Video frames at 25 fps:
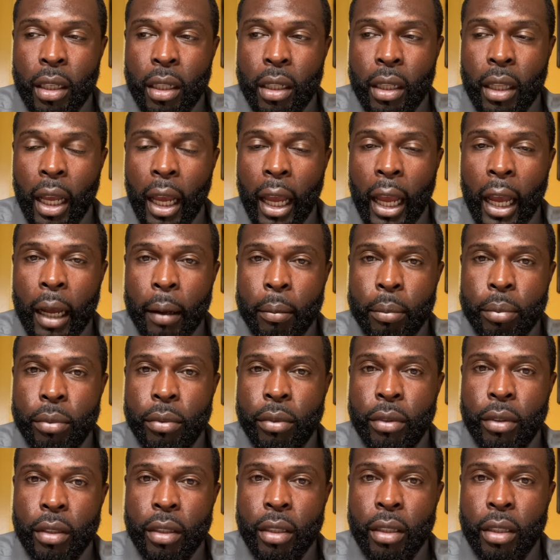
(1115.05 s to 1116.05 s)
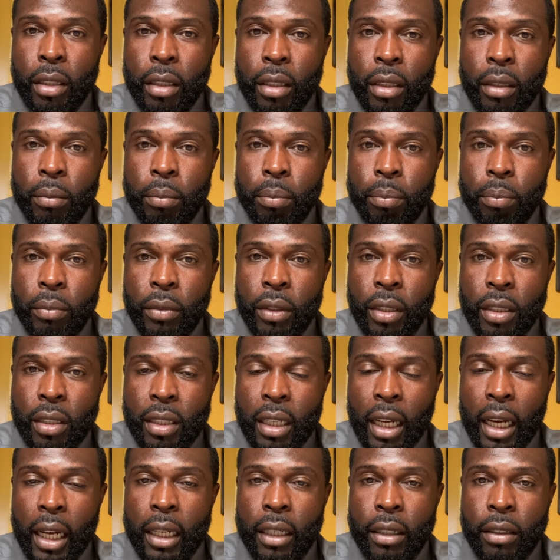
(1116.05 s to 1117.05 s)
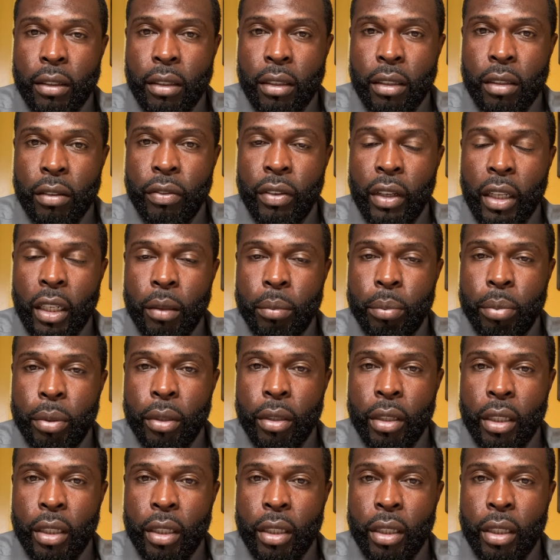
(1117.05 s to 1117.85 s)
The app developer